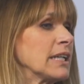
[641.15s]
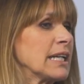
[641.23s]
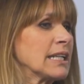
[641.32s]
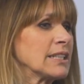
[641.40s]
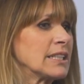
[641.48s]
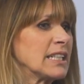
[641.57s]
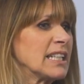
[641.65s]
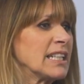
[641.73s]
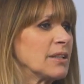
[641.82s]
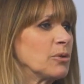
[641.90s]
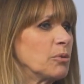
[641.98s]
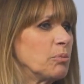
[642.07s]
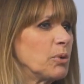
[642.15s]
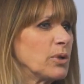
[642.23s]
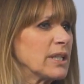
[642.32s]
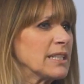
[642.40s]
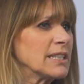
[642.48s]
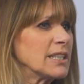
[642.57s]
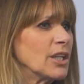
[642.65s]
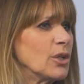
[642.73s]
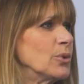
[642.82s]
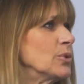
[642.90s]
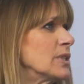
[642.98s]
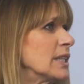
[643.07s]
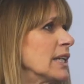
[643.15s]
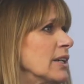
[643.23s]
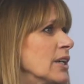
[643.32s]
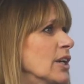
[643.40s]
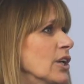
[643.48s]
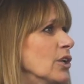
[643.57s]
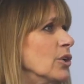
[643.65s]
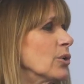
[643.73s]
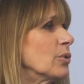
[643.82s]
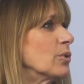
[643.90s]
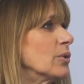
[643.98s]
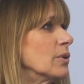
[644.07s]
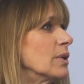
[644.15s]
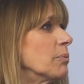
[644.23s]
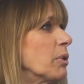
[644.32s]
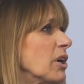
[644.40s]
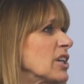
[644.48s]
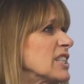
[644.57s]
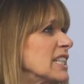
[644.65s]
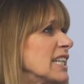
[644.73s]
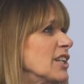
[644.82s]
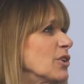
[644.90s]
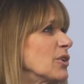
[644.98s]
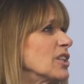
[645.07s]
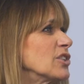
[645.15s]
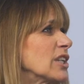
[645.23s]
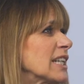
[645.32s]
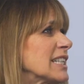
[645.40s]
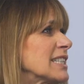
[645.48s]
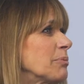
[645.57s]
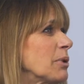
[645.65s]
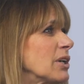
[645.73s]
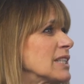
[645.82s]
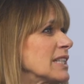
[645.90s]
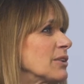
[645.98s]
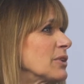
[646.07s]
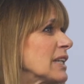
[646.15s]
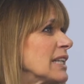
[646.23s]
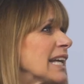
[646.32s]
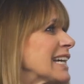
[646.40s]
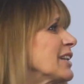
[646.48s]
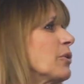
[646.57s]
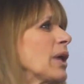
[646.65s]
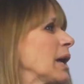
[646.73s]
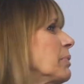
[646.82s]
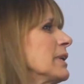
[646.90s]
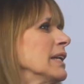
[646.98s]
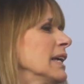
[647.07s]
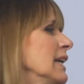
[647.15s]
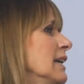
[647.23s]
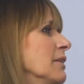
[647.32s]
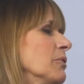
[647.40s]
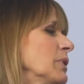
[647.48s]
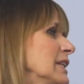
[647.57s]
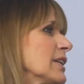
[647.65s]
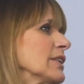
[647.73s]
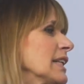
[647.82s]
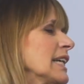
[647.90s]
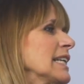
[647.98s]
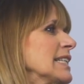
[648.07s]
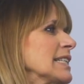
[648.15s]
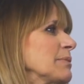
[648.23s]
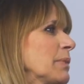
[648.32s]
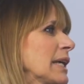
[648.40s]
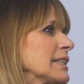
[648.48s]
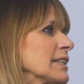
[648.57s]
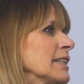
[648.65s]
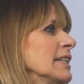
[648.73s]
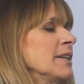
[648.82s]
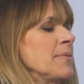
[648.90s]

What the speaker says: And actually, the whole point is who's there, not the party, not the drinks, the party. That can all happen way down the line. It doesn't matter.